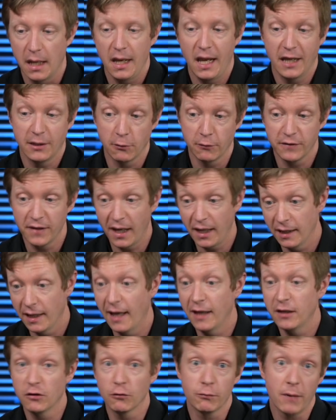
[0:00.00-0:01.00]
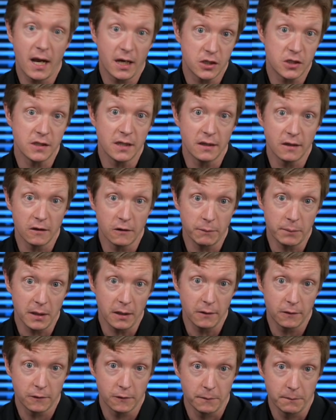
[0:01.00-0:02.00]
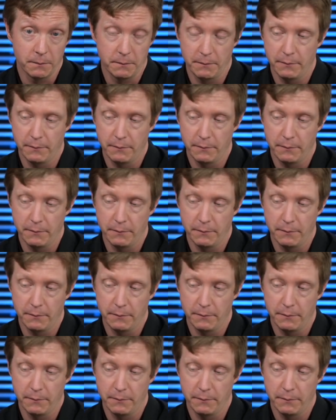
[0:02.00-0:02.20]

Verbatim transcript: And there's not a lot of direction in this piece.